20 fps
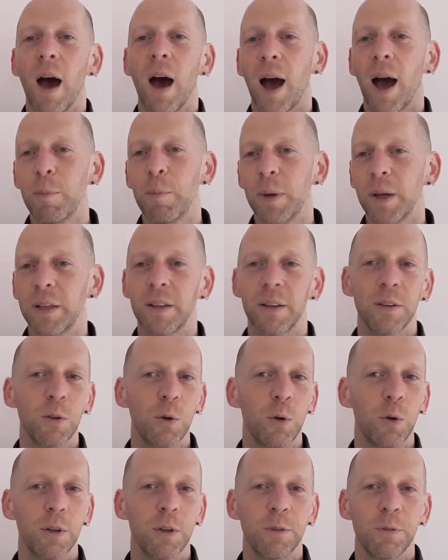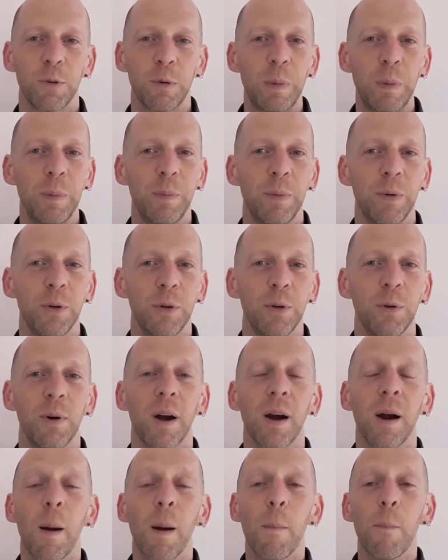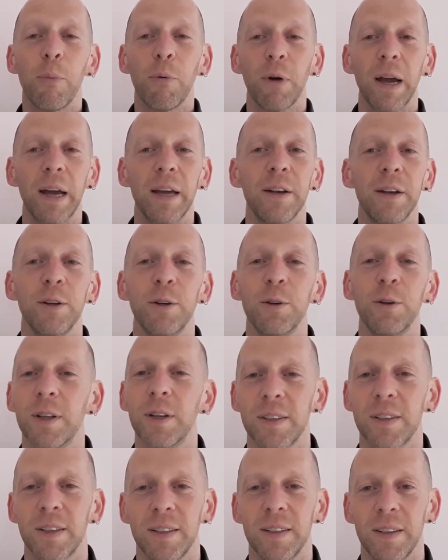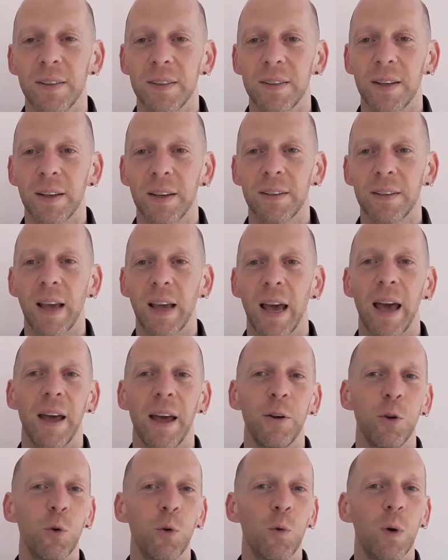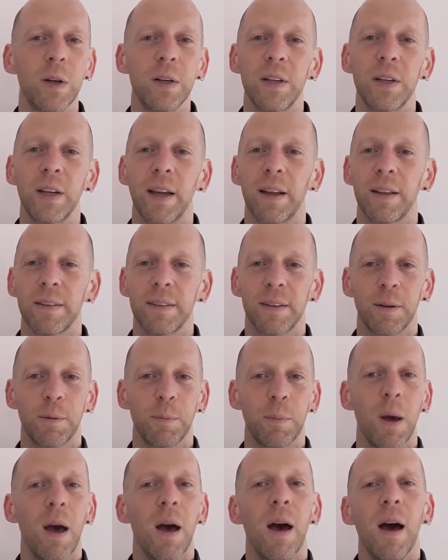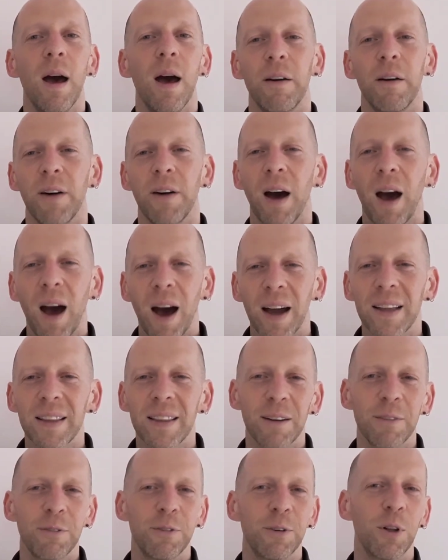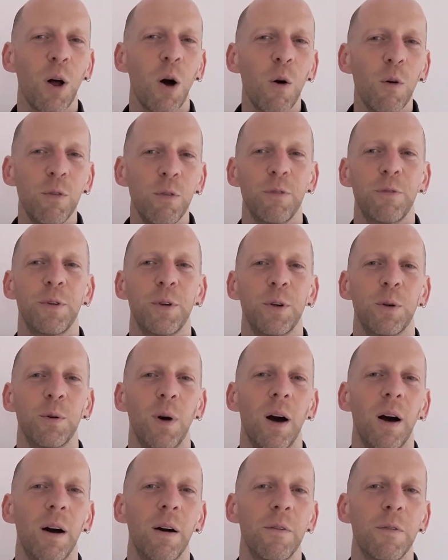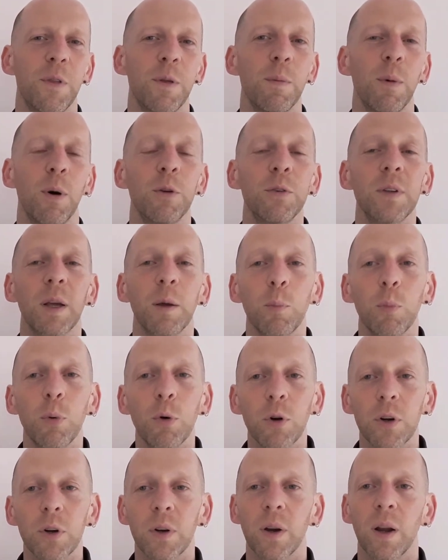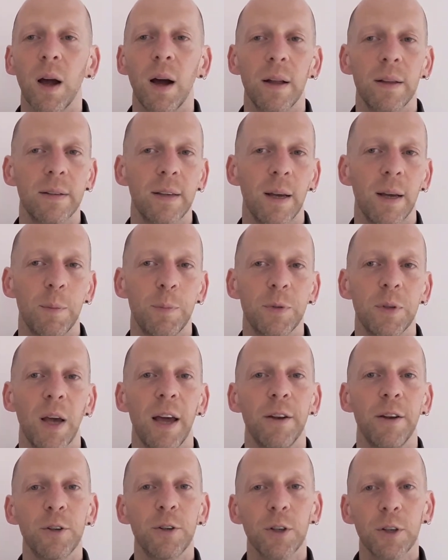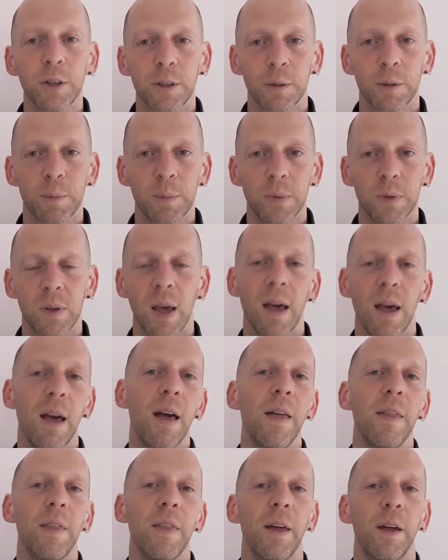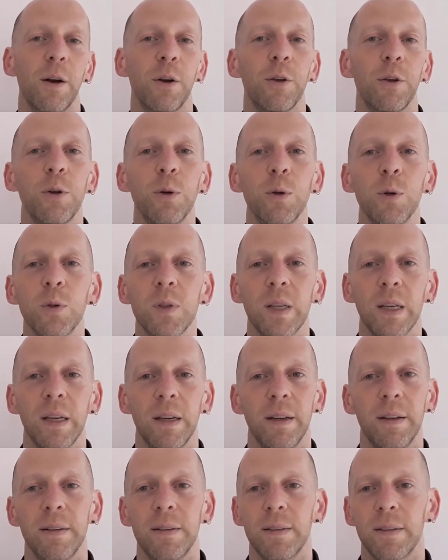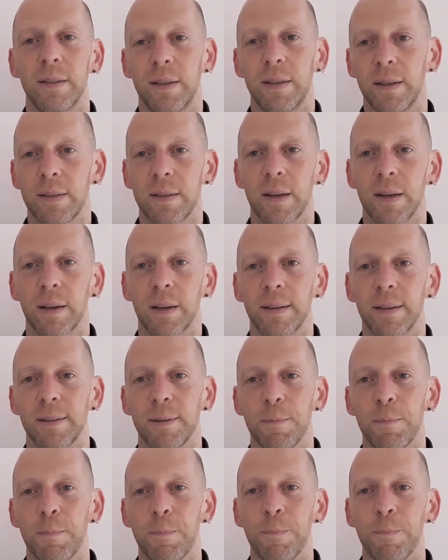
I made this course for people who are brand new to statistics and who want to get some of a high level overview of the most important concepts and terms that are used in statistics.